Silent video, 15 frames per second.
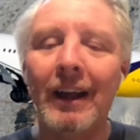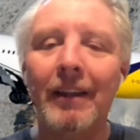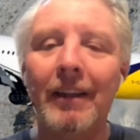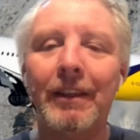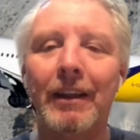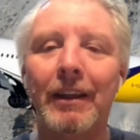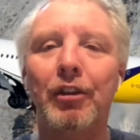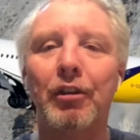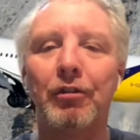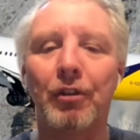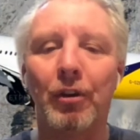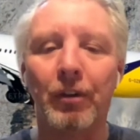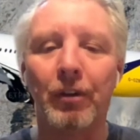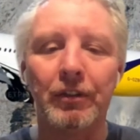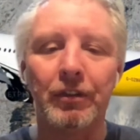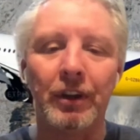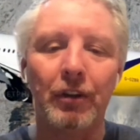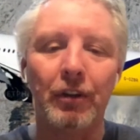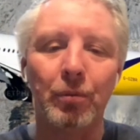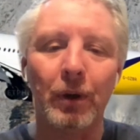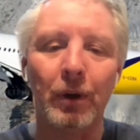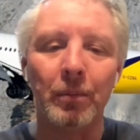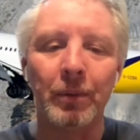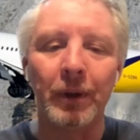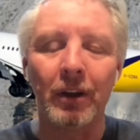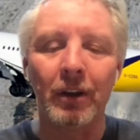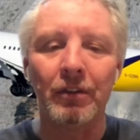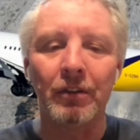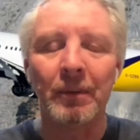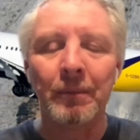then the authorities will, because